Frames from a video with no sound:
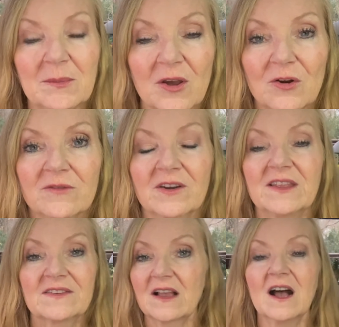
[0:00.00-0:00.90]
brought over
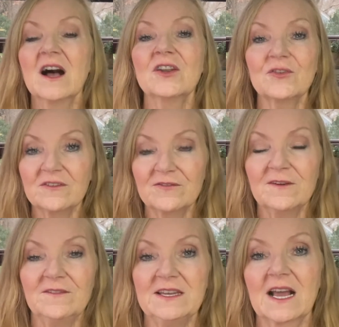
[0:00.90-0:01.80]
this
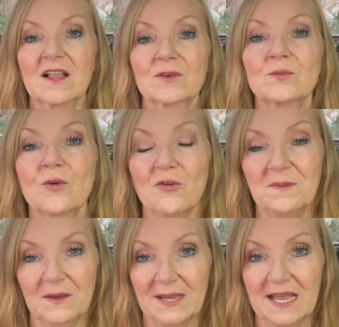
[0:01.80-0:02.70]
$150 robe
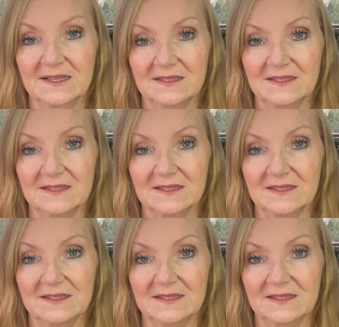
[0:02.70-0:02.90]
that we had in the